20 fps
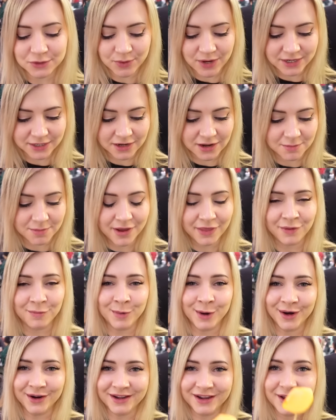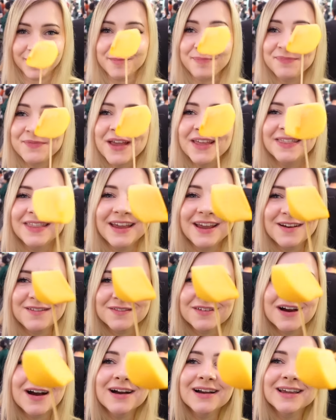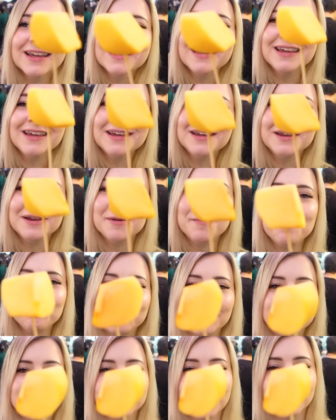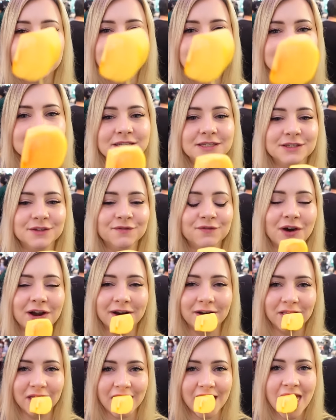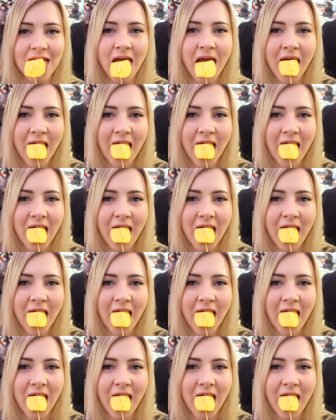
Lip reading: is we had to come by the market. They have kaki! It's kaki season finally.